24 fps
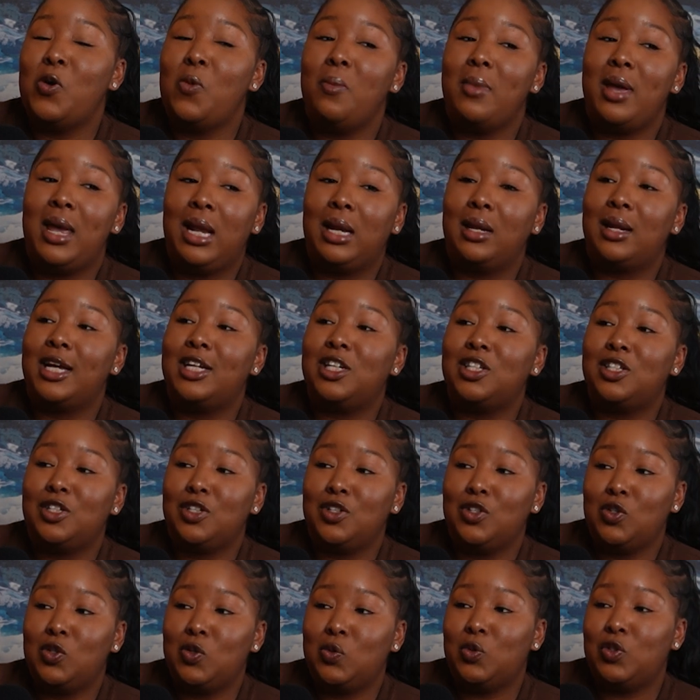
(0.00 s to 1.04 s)
who made less
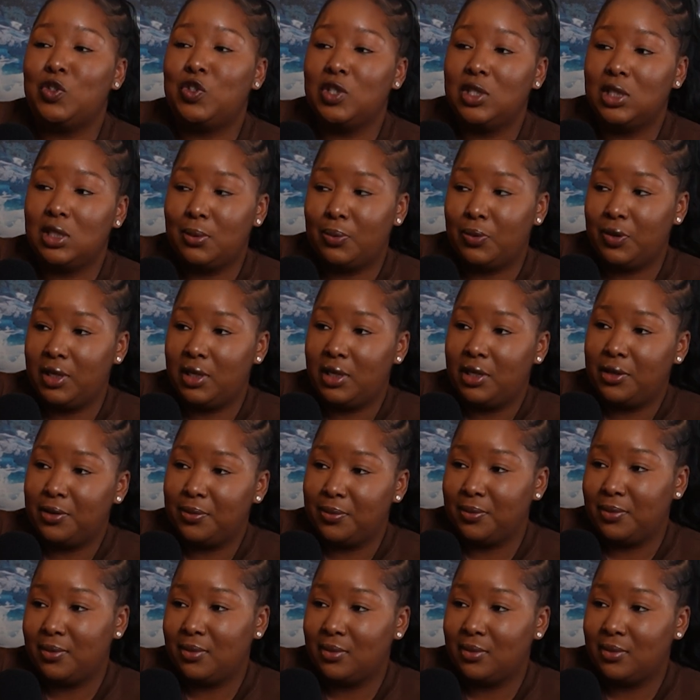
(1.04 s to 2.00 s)
than you, would you get a prenup?